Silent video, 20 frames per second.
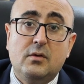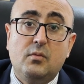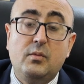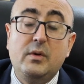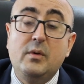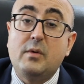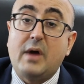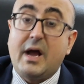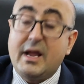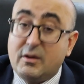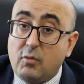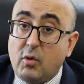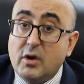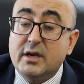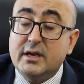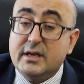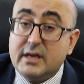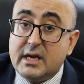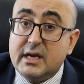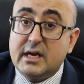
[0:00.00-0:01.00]
I
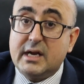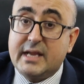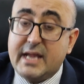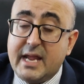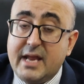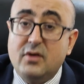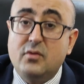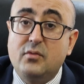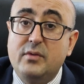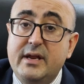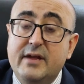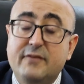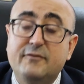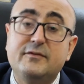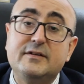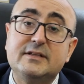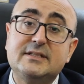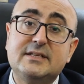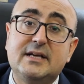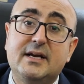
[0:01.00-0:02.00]
want to again
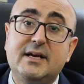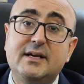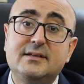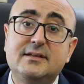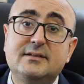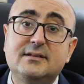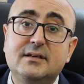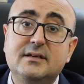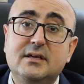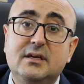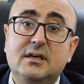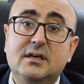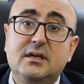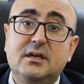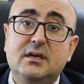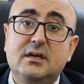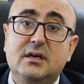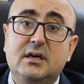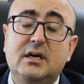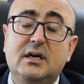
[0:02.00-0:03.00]
re-emphasize
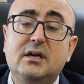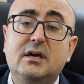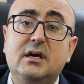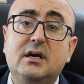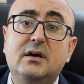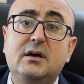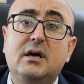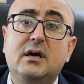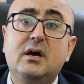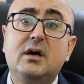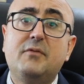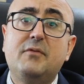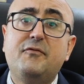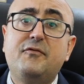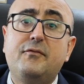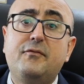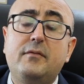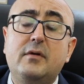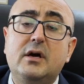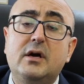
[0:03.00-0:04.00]
a
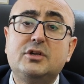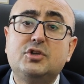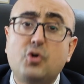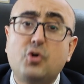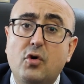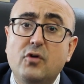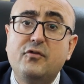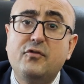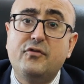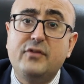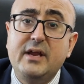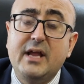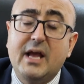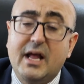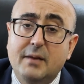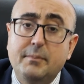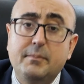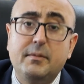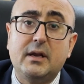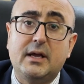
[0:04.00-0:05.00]
toll-free
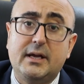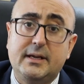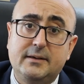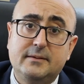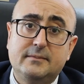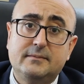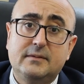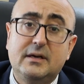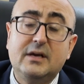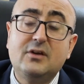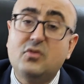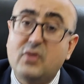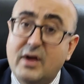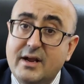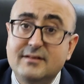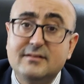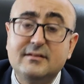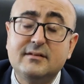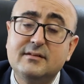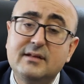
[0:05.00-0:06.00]
helpline, a
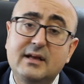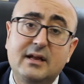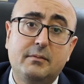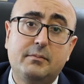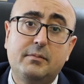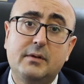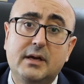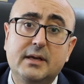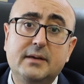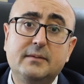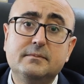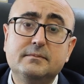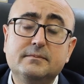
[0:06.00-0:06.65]
crisis helpline.